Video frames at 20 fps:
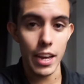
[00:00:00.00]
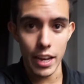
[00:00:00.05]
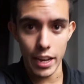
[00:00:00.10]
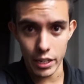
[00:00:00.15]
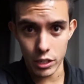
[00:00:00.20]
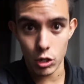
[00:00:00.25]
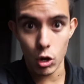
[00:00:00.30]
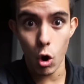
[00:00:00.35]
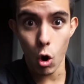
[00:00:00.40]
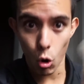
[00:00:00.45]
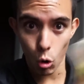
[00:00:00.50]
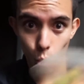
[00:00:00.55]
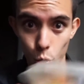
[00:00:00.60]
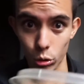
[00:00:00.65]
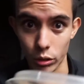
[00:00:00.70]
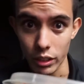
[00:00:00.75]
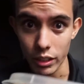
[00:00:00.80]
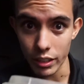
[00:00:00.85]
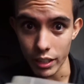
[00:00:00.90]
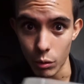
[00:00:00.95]
It's cold.
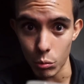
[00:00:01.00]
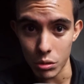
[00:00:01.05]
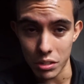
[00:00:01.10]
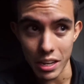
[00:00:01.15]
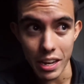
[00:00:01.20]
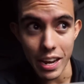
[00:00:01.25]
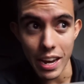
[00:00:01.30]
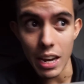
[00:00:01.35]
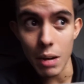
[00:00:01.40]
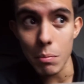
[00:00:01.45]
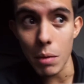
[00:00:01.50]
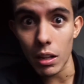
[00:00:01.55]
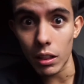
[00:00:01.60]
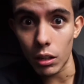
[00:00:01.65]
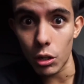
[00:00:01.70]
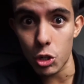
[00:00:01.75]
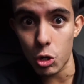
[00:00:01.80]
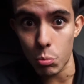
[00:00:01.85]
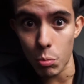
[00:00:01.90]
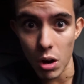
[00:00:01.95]
It was in my
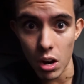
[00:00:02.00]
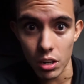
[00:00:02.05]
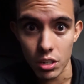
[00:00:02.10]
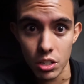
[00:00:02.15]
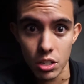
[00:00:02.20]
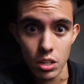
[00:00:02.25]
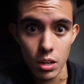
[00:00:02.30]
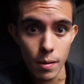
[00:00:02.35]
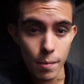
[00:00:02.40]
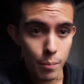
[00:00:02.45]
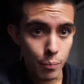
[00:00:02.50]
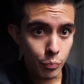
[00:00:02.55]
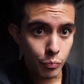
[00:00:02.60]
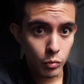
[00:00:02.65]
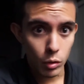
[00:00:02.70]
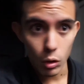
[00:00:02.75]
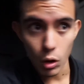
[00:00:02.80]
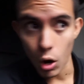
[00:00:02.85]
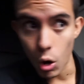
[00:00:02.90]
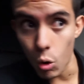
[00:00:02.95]
lunchbox
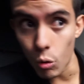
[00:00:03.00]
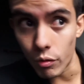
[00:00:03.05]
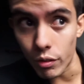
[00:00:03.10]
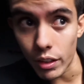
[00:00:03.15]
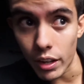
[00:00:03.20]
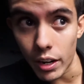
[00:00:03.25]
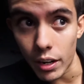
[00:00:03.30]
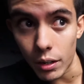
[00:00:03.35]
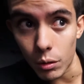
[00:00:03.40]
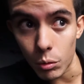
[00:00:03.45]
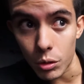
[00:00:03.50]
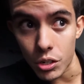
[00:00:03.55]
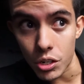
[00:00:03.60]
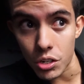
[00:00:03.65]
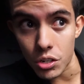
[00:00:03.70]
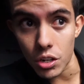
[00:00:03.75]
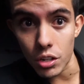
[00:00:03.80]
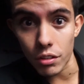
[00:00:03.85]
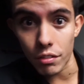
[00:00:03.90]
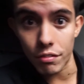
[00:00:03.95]
over there, which
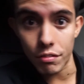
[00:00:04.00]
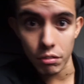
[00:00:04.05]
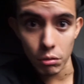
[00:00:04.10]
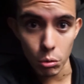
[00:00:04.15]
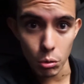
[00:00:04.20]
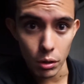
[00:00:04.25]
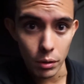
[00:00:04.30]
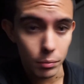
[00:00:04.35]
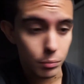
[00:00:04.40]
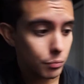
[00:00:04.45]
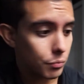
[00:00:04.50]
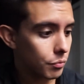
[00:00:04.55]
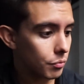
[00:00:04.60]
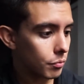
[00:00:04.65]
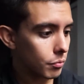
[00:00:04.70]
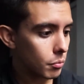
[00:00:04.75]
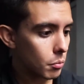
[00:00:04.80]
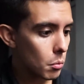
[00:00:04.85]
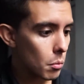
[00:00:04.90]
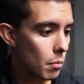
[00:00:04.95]
is on the floor.
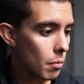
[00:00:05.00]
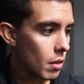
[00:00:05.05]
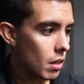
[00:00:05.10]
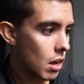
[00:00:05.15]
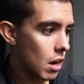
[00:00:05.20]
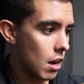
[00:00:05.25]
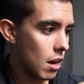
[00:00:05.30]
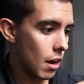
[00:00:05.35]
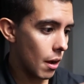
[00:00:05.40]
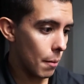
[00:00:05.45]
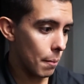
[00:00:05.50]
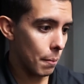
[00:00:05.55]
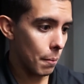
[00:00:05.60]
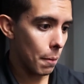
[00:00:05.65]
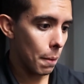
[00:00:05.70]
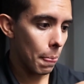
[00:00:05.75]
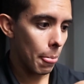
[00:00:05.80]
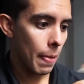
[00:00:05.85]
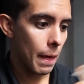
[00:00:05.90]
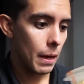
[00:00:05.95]
Um,
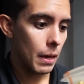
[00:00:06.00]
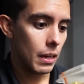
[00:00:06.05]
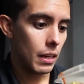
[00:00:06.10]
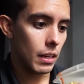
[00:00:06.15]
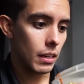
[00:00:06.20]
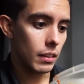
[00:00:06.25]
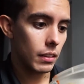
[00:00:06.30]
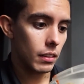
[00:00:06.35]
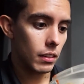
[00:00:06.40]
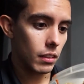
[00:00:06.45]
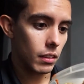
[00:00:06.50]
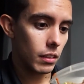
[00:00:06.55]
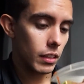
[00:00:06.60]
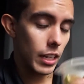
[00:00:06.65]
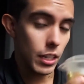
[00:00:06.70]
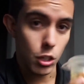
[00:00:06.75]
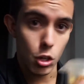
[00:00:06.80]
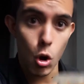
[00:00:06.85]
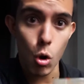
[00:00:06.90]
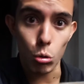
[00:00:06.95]

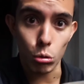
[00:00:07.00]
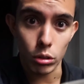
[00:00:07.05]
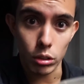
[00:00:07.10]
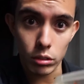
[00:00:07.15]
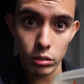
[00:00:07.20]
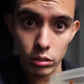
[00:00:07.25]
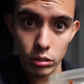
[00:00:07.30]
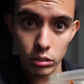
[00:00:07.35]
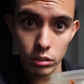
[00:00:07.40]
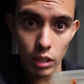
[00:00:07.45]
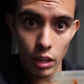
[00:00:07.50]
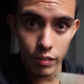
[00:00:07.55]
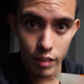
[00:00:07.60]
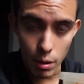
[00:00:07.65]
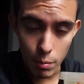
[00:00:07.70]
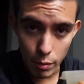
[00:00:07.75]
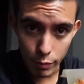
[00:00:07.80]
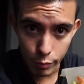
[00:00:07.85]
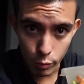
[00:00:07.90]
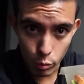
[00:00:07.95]
it's cold. I've
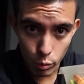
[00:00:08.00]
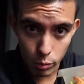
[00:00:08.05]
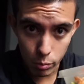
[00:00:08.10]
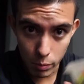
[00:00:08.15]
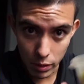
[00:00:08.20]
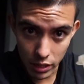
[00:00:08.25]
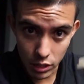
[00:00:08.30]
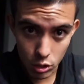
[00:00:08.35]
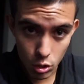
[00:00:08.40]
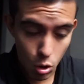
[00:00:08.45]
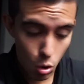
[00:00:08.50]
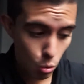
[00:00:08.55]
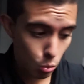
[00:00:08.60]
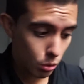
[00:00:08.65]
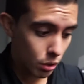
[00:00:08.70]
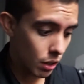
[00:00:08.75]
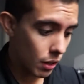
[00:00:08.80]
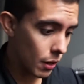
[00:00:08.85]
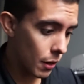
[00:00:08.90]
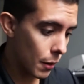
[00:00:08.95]
got my food with me. It's cold.